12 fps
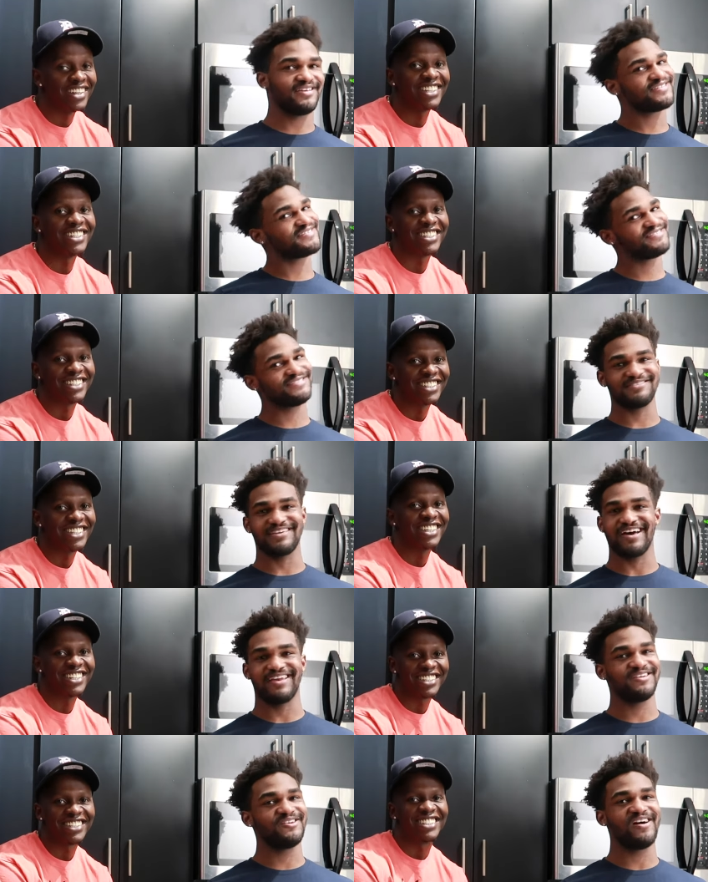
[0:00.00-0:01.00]
Speaker 1: like you yeah.
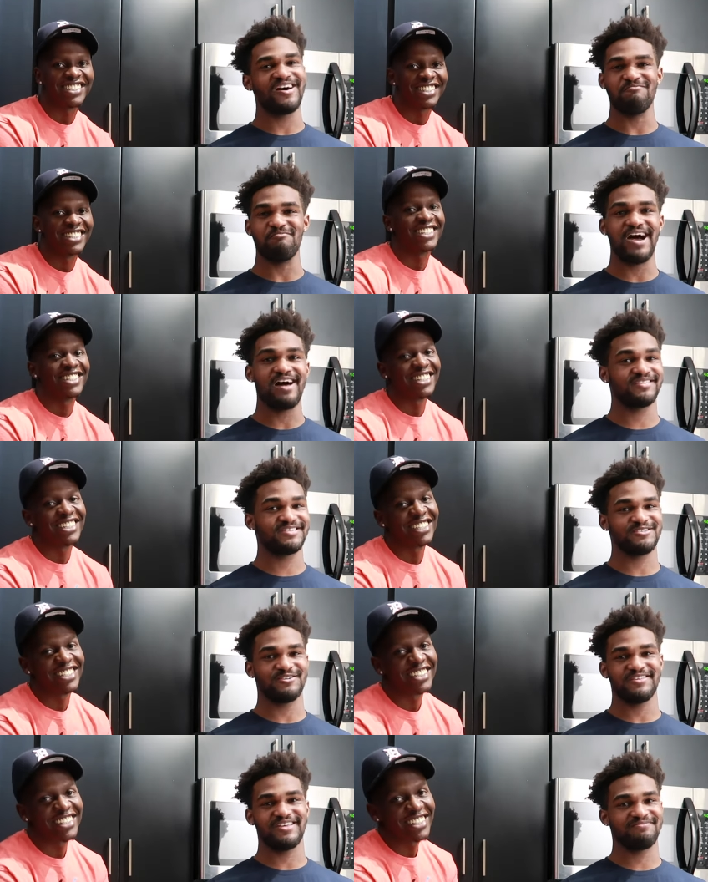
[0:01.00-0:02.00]
gotta know how to balance
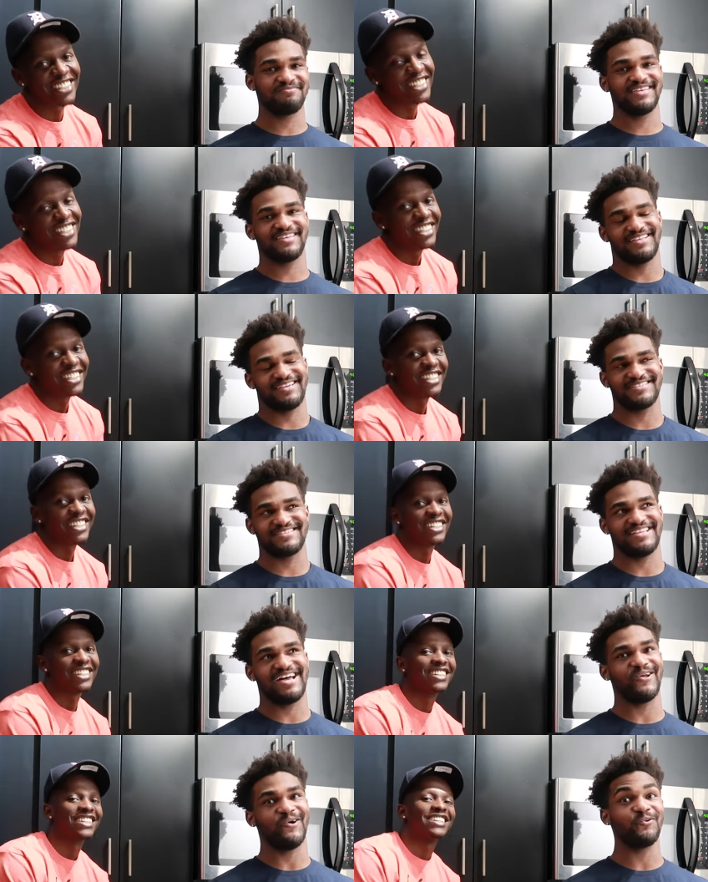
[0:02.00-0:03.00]
all that, man. Like it's
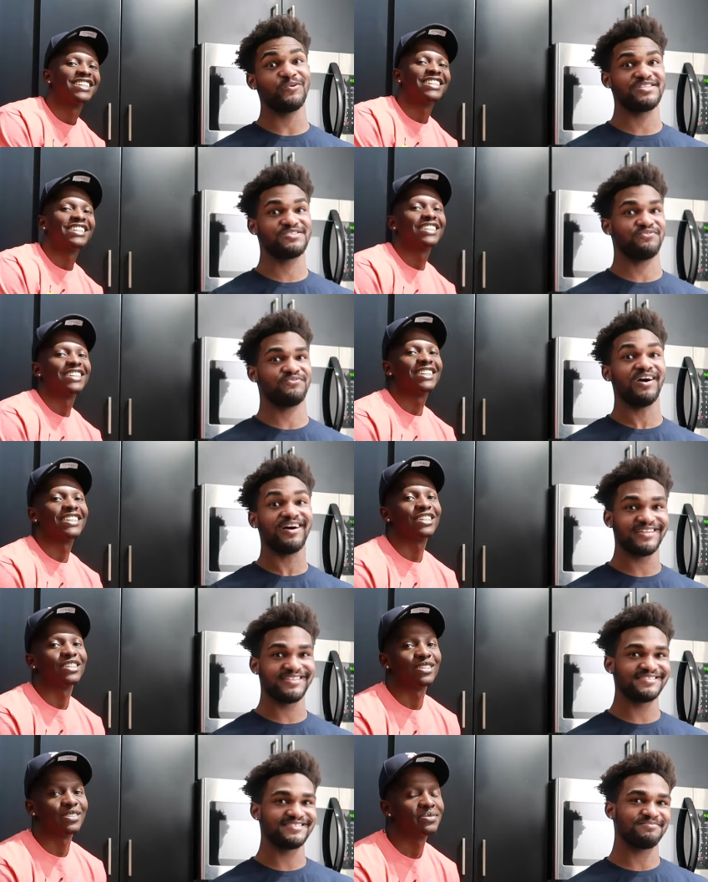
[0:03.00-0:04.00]
not always
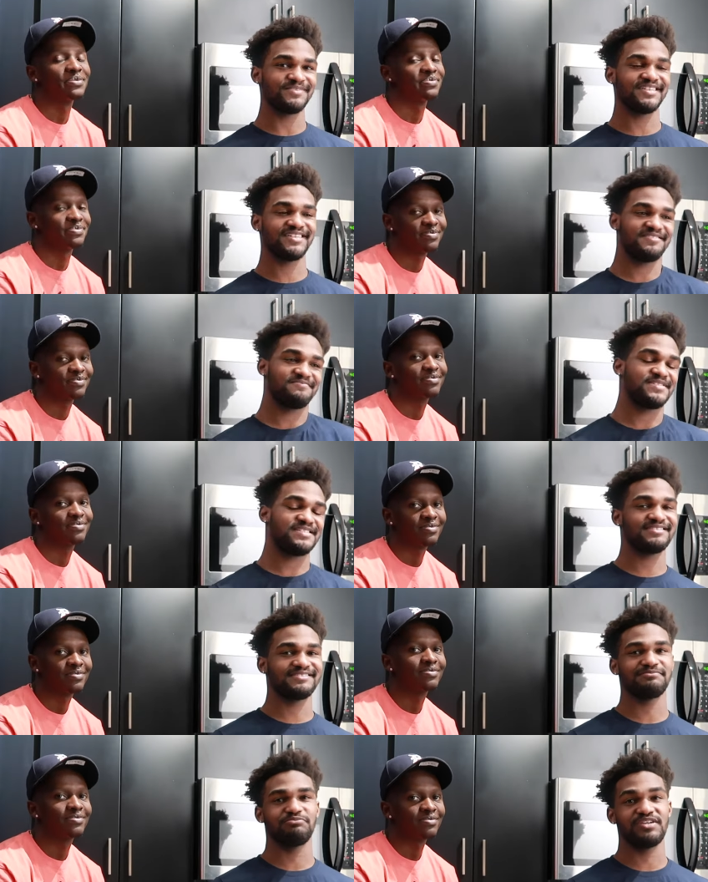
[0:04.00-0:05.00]
fun, but I
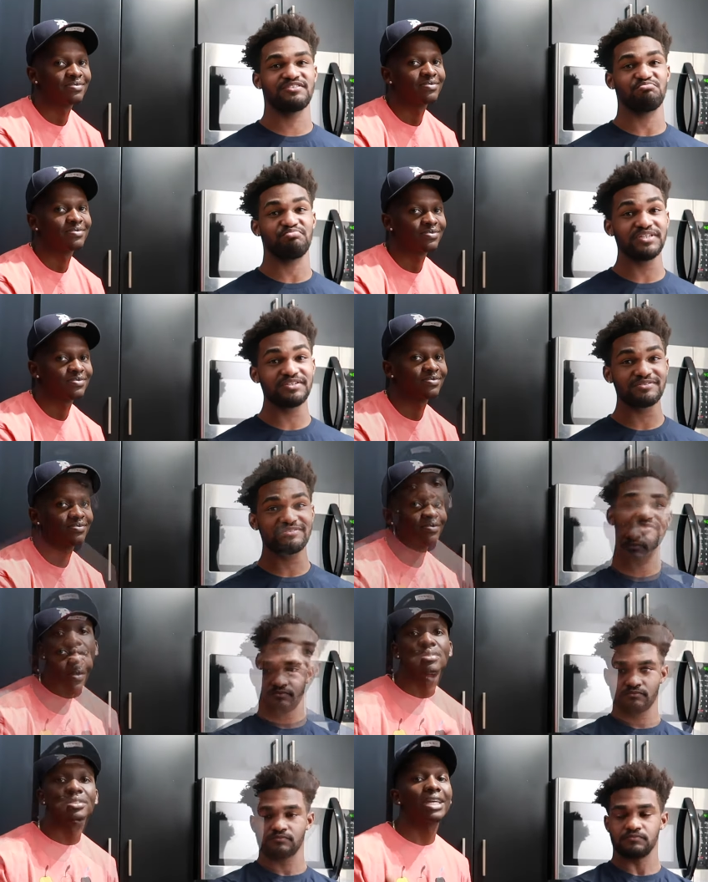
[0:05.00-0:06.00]
mean, pays the
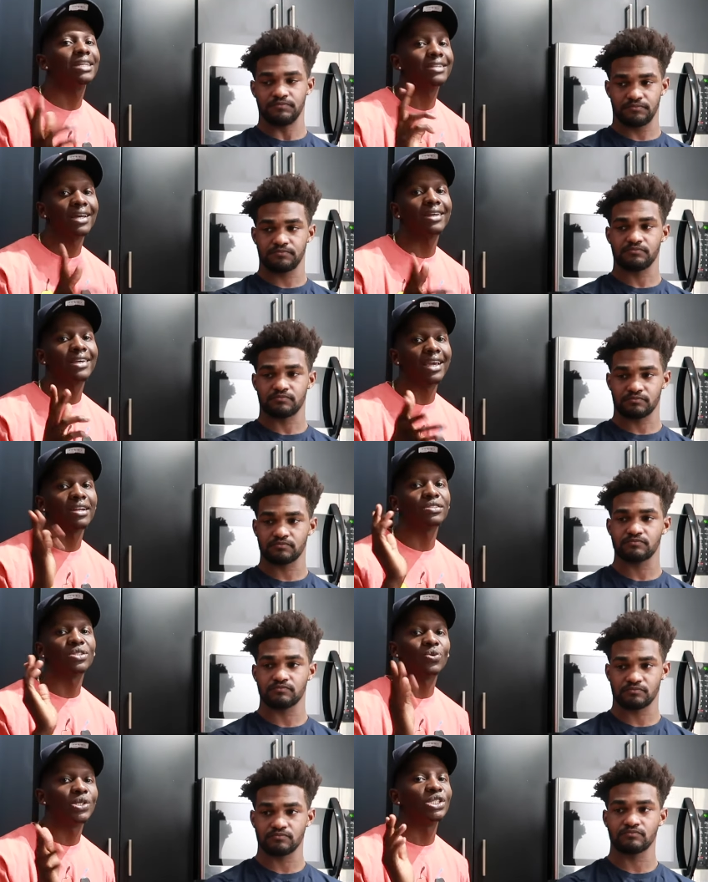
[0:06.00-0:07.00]
bills.
Speaker 2: Stay dedicated
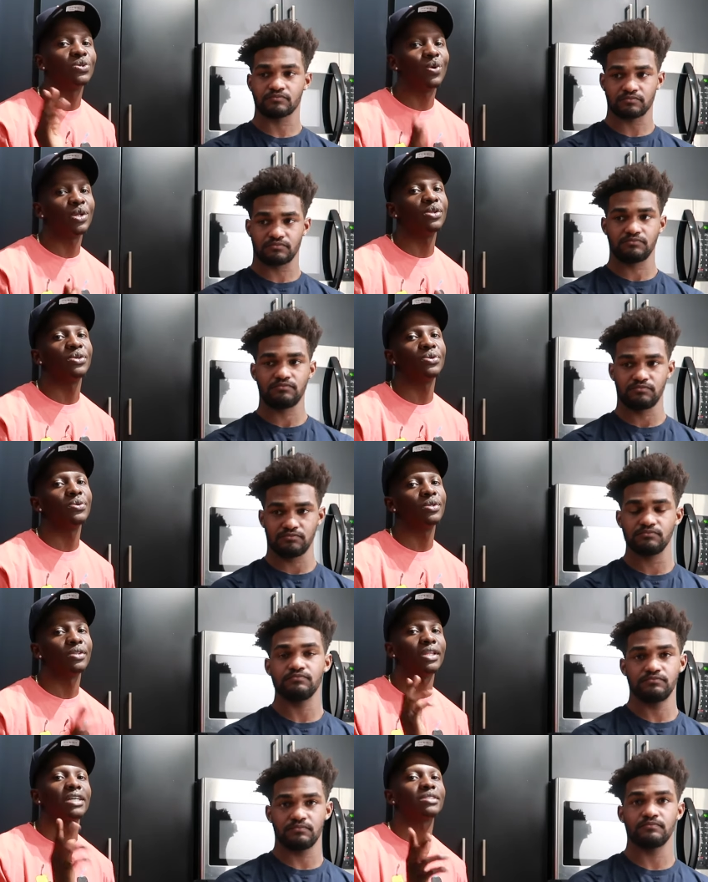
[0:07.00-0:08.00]
to what you want to do.
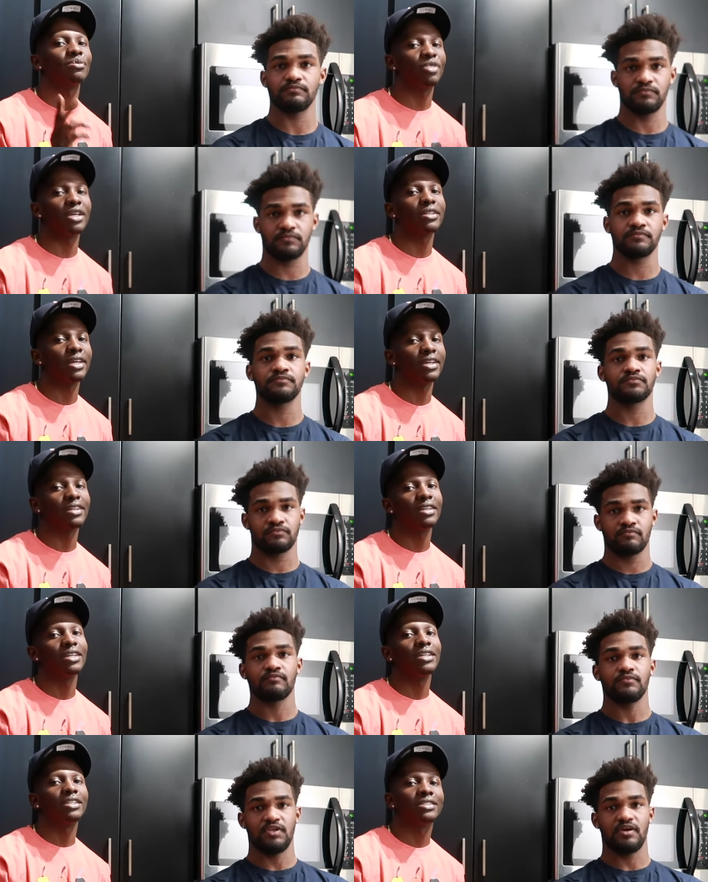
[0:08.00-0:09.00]
That's the big thing.
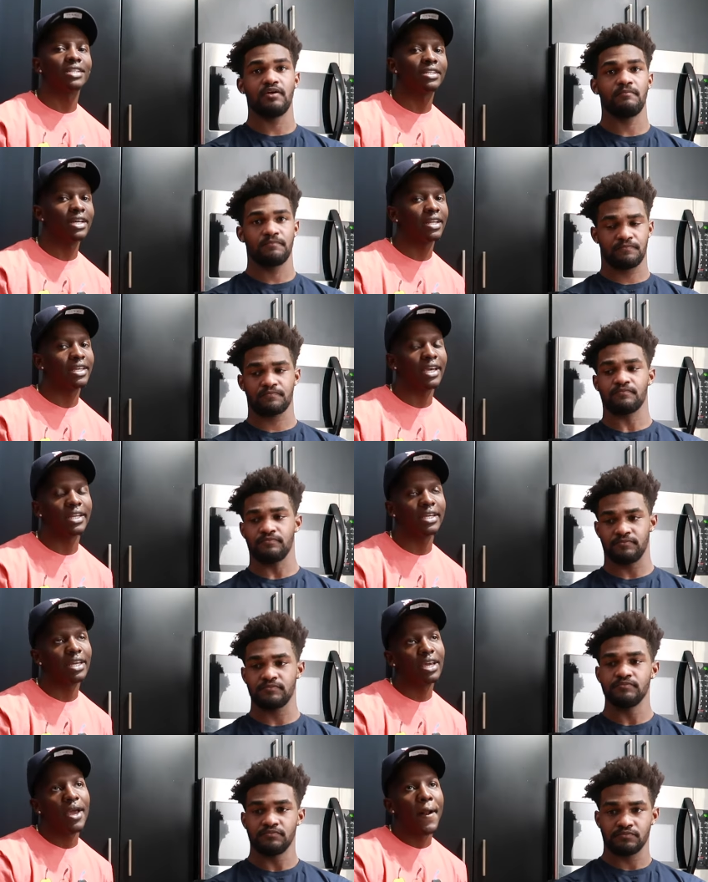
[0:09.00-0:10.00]
Yeah. Stay dedicated.
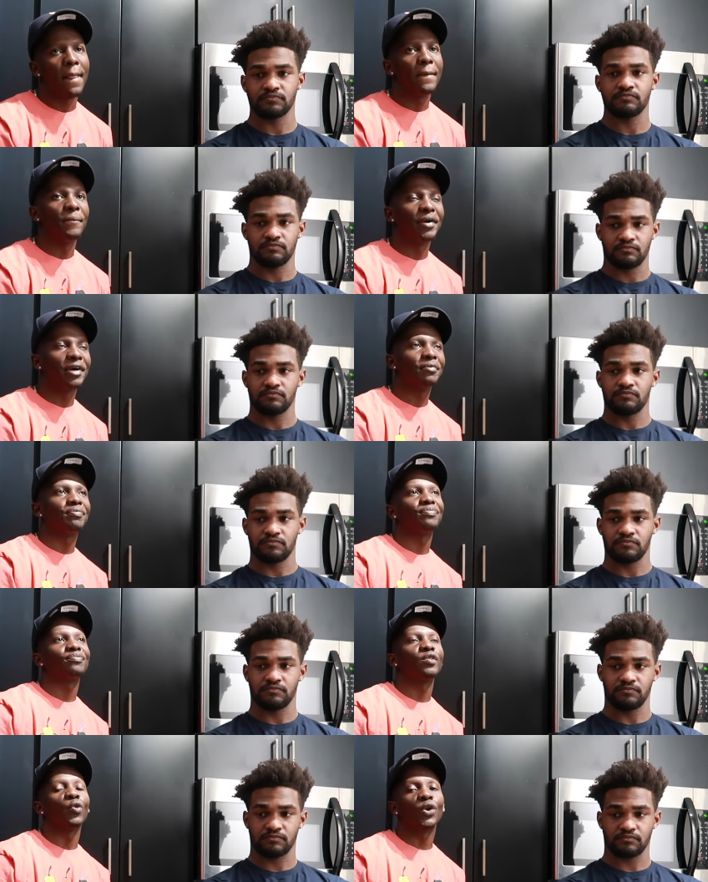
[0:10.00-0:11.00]
But
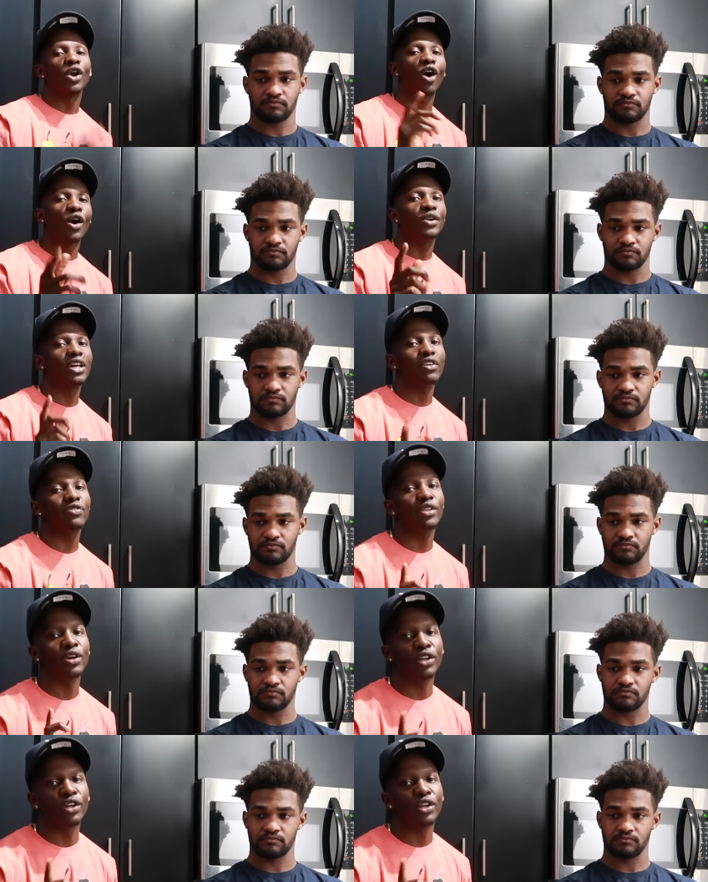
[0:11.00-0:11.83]
we are definitely